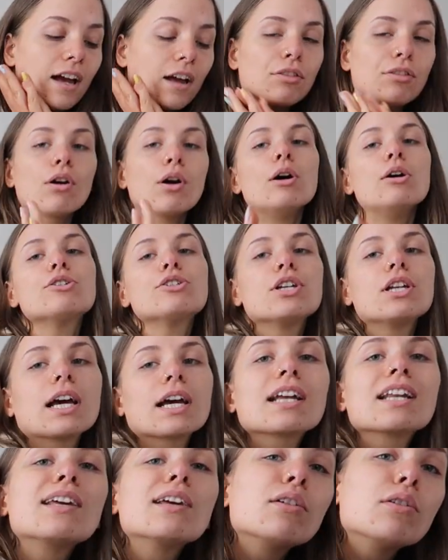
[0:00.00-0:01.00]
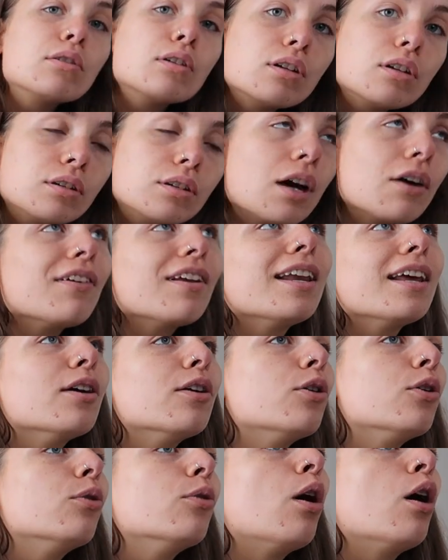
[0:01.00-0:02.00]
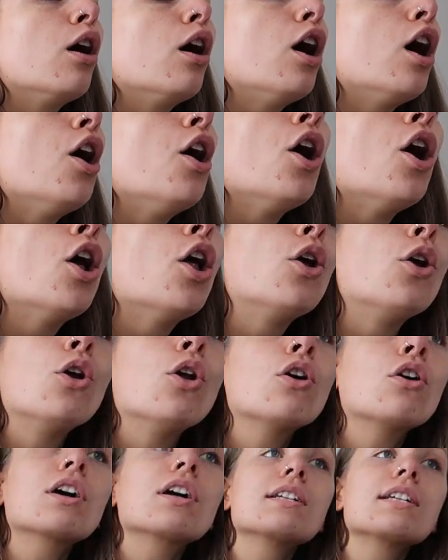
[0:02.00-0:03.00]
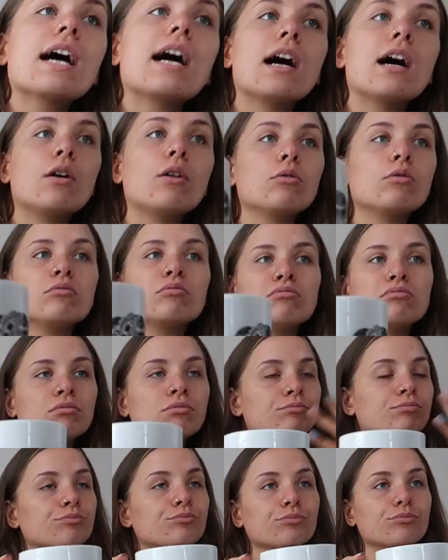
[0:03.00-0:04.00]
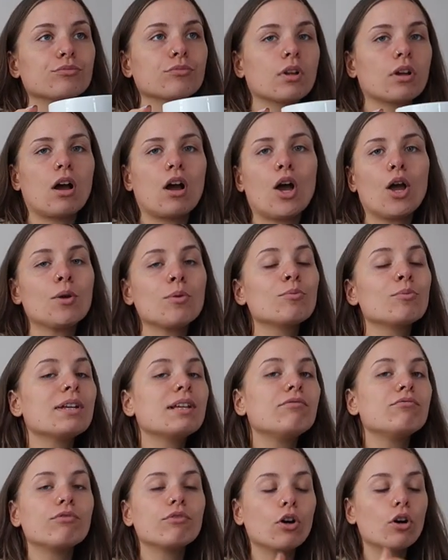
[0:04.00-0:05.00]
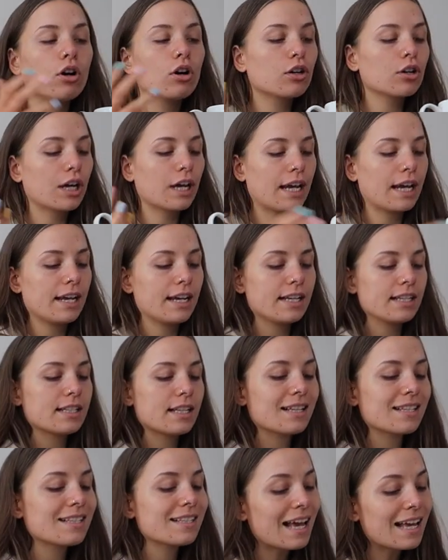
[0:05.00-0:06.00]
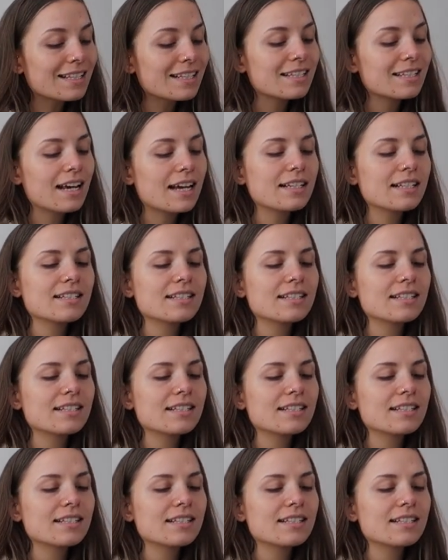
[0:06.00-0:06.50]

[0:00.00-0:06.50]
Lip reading: I thought I'd do like another little lockdown home mini vlog. It is Saturday